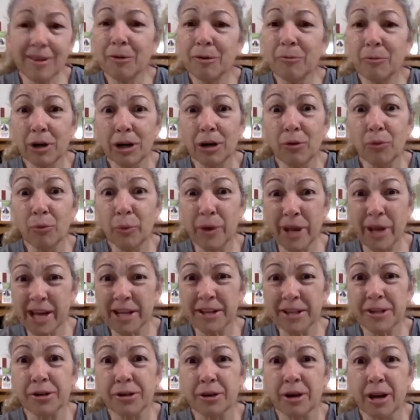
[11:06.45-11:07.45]
Well, we
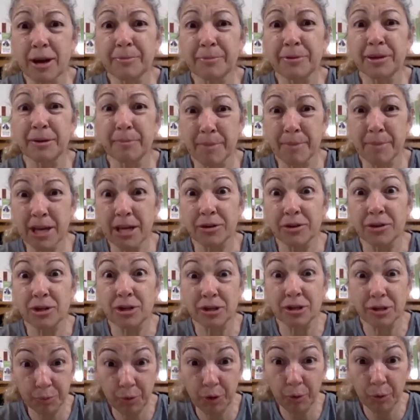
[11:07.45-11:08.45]
had sarcoptic mange
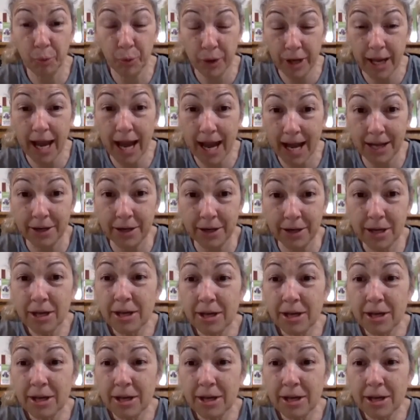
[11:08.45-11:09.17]
is what we had.